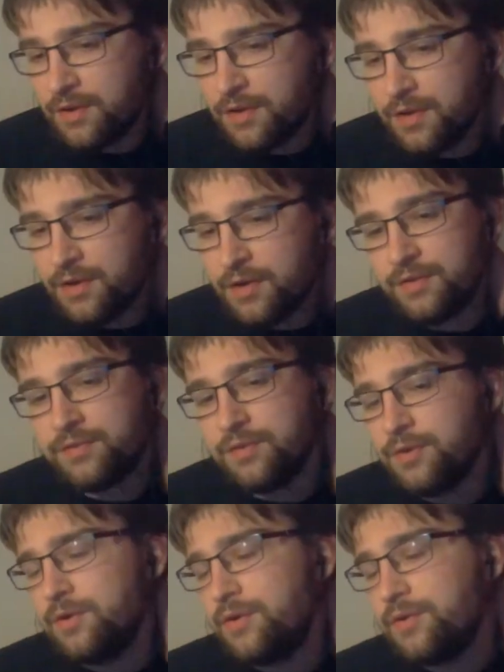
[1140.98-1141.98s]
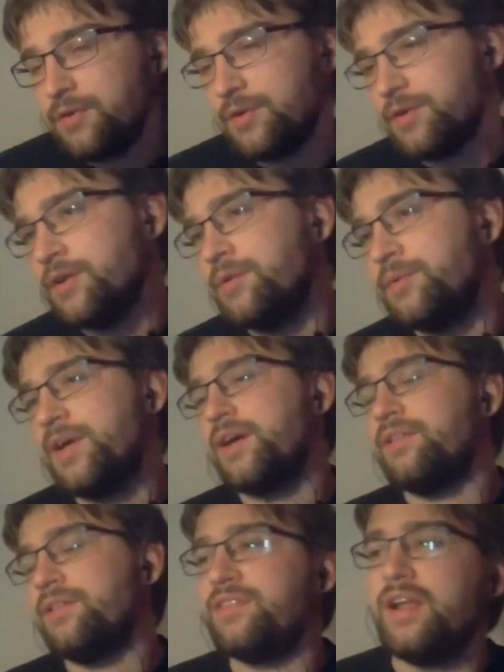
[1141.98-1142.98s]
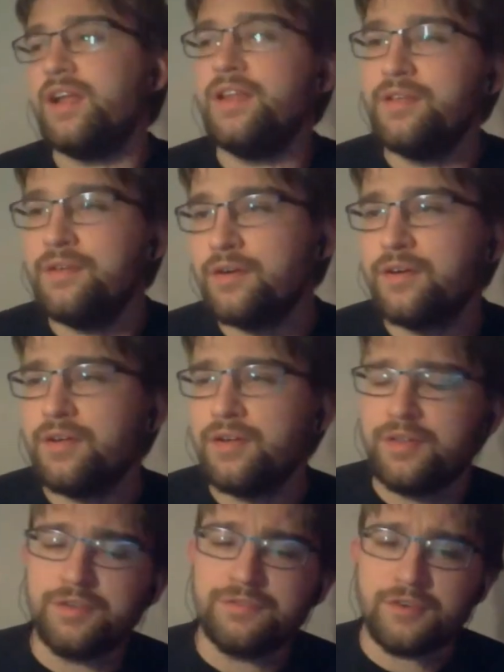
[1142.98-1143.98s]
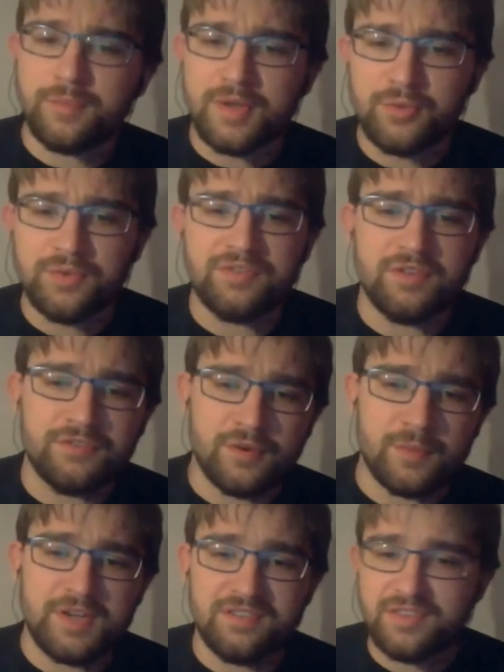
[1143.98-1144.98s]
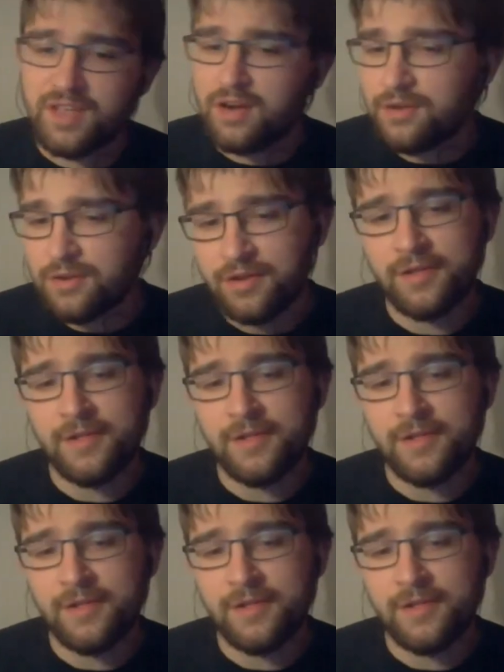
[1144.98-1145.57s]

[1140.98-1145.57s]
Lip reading: We are installing the Foreman with the Foreman installer.